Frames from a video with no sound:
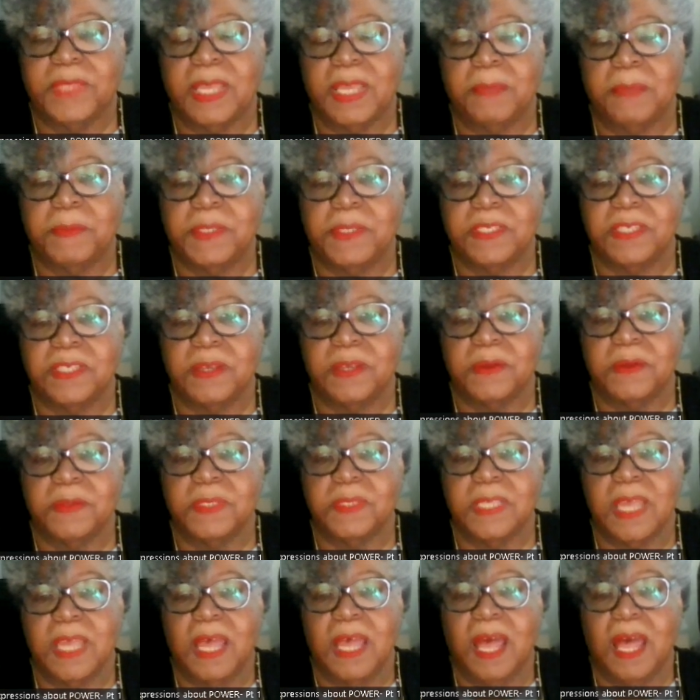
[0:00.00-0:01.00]

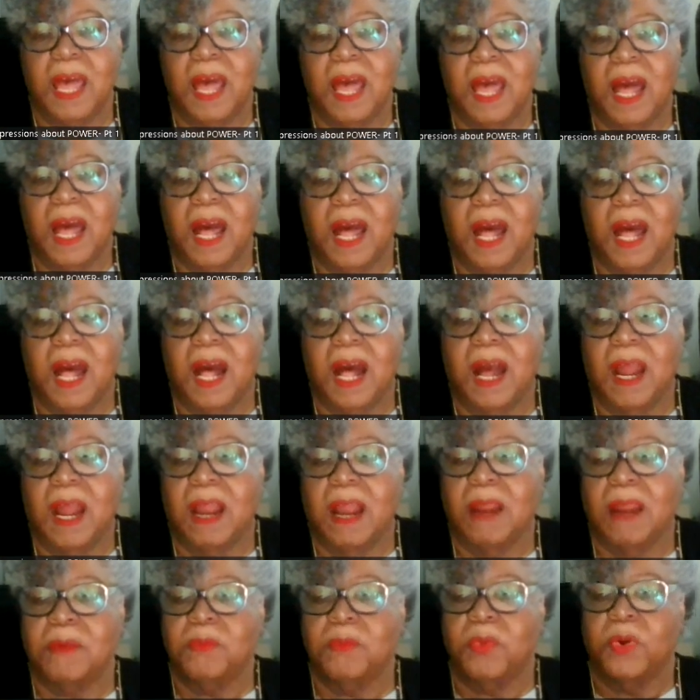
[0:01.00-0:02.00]
episodes,
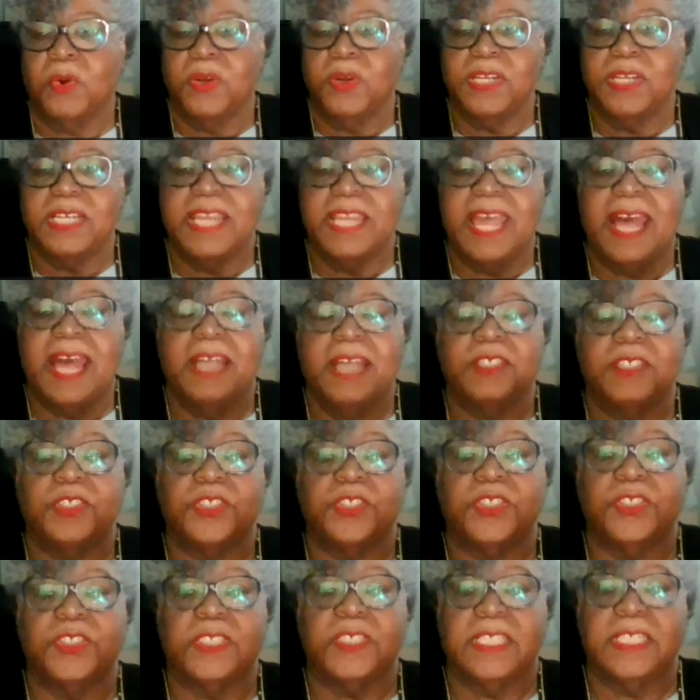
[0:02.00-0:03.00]
are more
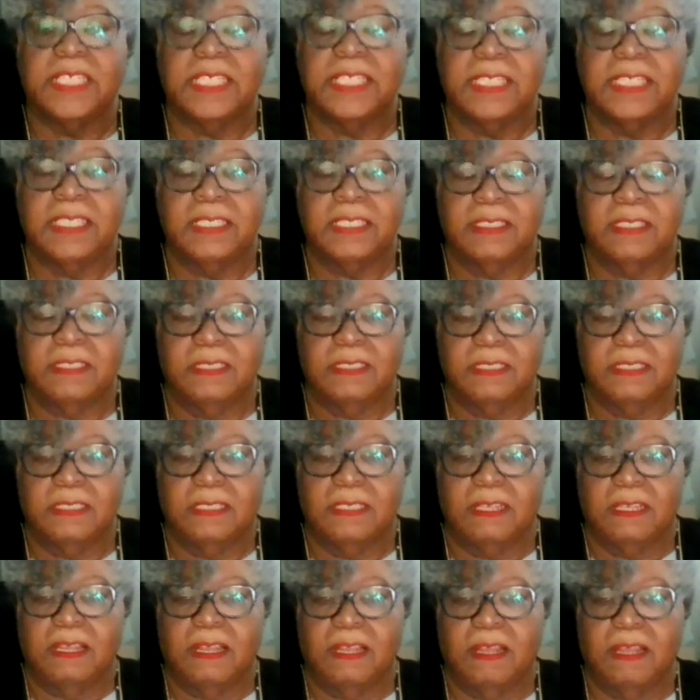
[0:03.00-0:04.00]
nationally
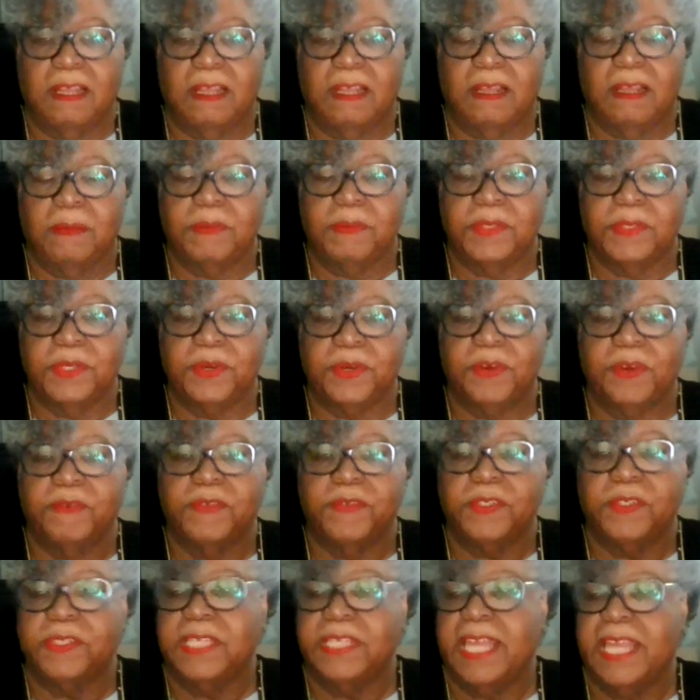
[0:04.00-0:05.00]

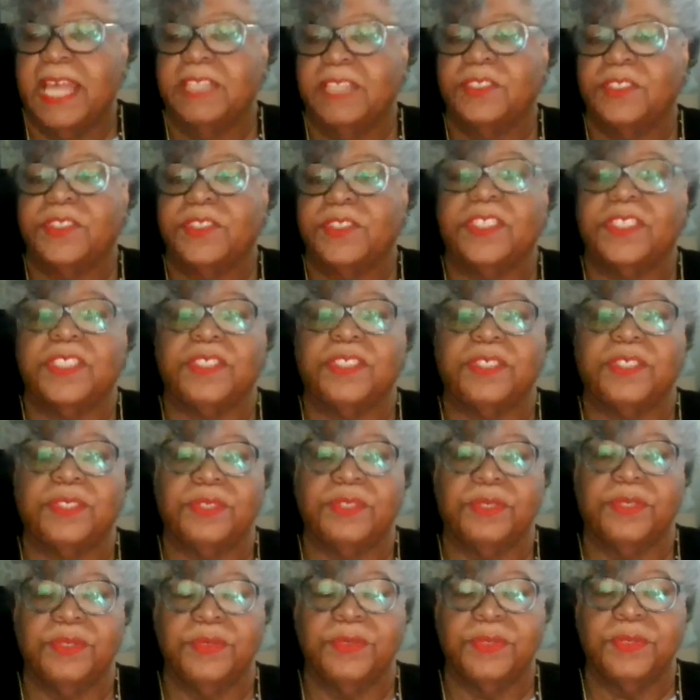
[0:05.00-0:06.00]
observed or nationally
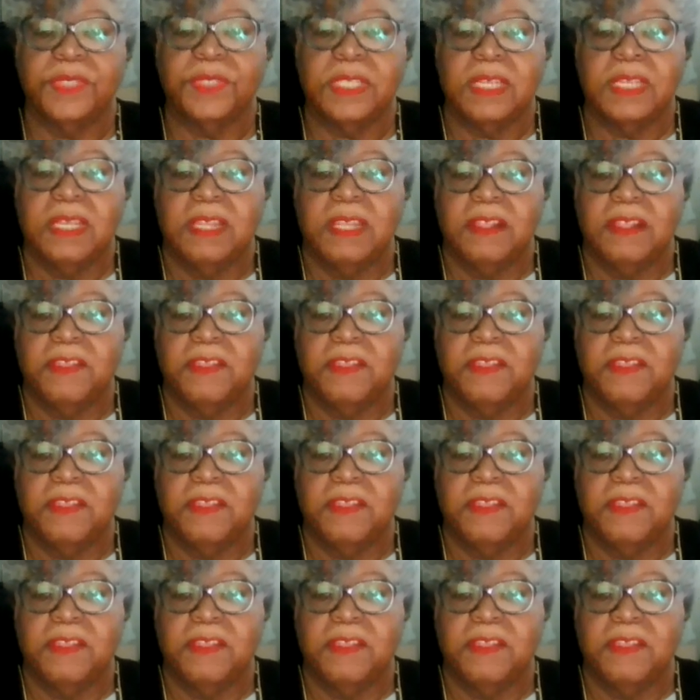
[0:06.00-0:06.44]
used.